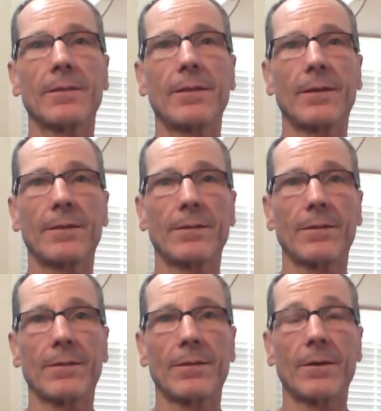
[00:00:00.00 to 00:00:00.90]
then
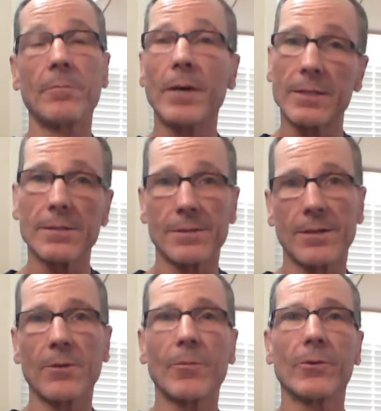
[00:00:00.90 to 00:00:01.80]
the medicine
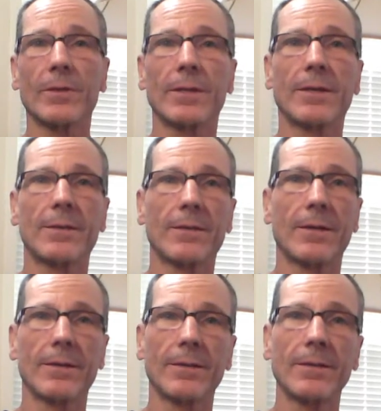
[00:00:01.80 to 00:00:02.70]
ceremony that I